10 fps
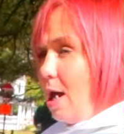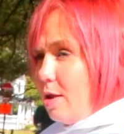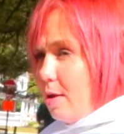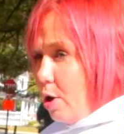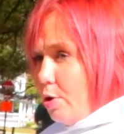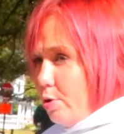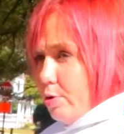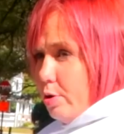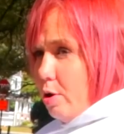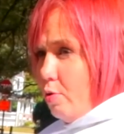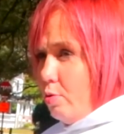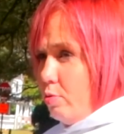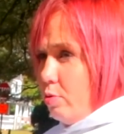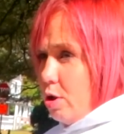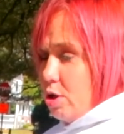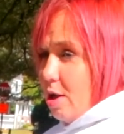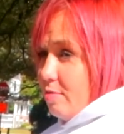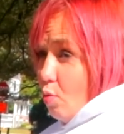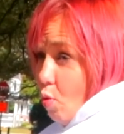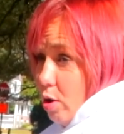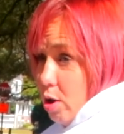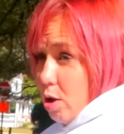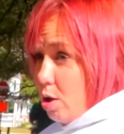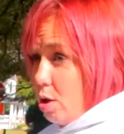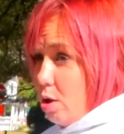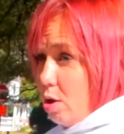out of there, you know, they just have to want it.